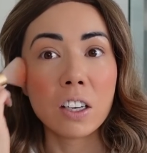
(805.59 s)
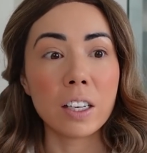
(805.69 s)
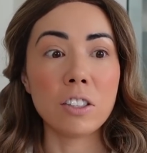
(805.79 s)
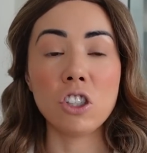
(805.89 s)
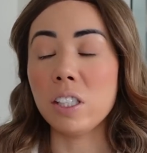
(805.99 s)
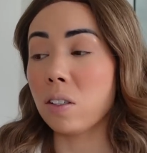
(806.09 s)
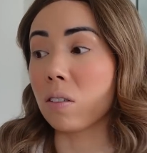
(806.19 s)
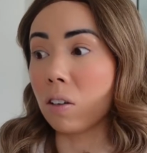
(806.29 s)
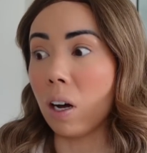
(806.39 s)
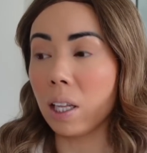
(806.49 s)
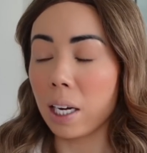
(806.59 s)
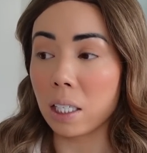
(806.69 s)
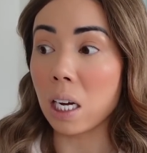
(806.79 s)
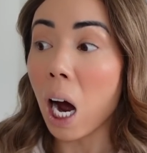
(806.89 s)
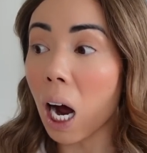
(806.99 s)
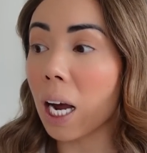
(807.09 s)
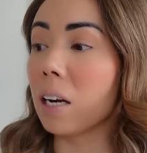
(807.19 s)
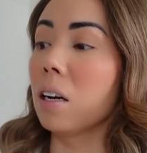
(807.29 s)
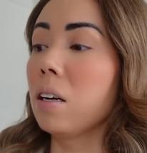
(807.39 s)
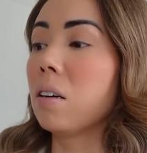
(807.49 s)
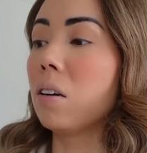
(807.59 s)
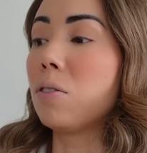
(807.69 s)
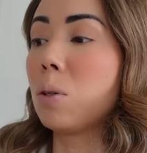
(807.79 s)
and she's got like a ton of